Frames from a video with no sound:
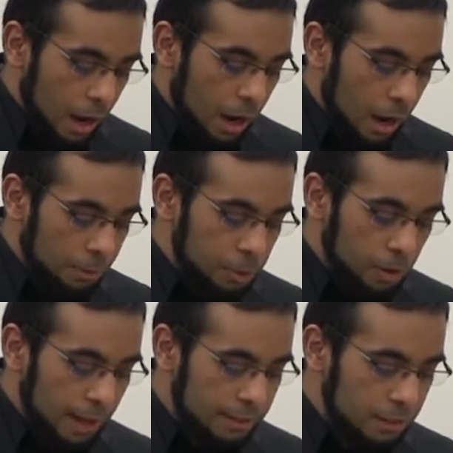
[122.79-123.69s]

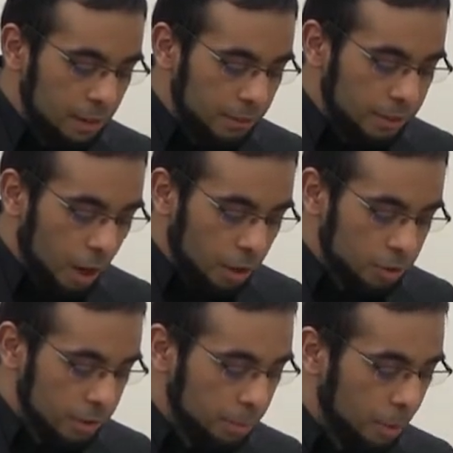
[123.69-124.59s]
Abdullah has delivered
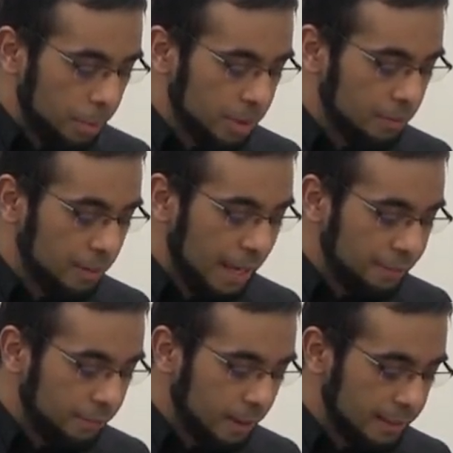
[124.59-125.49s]
talks on the purpose of
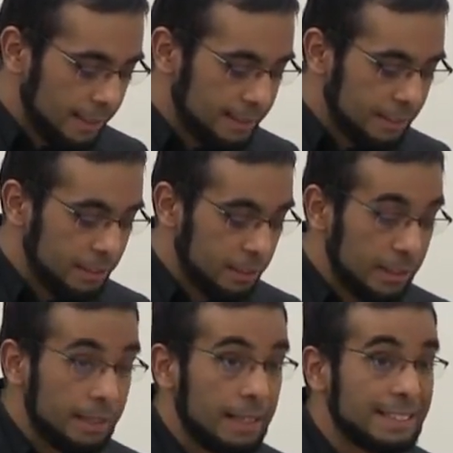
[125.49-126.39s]
life, the
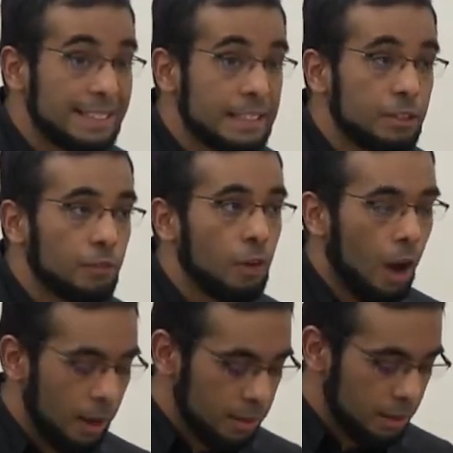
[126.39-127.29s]
existence of
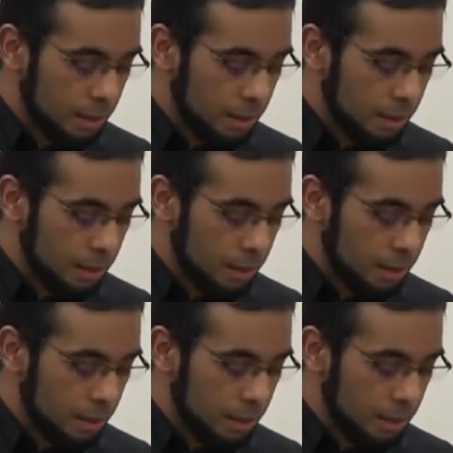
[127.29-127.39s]
God,